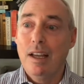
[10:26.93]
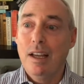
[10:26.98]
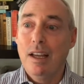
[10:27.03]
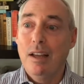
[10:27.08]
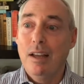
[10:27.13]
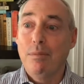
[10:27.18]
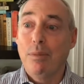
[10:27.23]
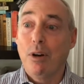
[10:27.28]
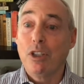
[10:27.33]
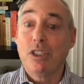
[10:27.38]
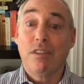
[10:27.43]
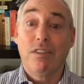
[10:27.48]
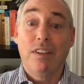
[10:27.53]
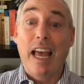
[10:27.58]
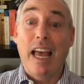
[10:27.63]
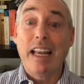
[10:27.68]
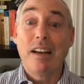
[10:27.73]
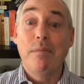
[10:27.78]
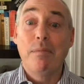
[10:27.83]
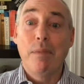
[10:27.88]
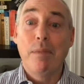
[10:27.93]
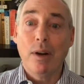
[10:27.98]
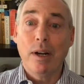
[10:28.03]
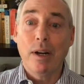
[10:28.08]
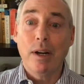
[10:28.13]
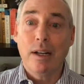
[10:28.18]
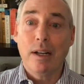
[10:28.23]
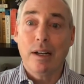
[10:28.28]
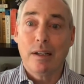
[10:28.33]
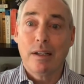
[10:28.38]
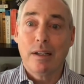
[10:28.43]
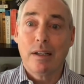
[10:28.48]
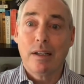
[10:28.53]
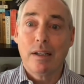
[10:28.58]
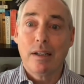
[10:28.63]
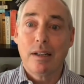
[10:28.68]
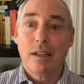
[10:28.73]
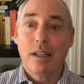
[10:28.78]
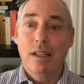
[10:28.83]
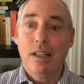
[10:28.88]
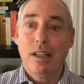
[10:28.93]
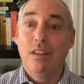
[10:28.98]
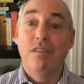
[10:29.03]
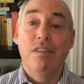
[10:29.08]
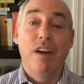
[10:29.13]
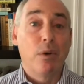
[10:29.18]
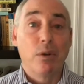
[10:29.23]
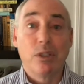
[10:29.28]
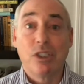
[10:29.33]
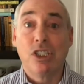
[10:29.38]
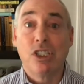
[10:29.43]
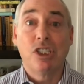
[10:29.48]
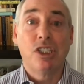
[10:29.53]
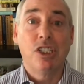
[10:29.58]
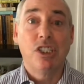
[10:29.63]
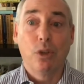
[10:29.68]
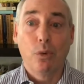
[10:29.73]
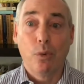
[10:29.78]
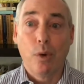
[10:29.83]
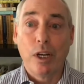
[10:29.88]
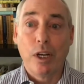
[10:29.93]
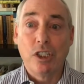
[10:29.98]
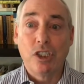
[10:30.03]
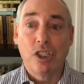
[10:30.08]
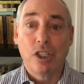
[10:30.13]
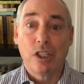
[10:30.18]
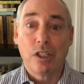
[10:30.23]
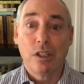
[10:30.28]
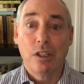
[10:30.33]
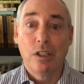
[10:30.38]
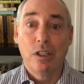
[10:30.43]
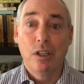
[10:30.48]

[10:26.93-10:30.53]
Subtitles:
In parts of Latin America, the virus is still raging.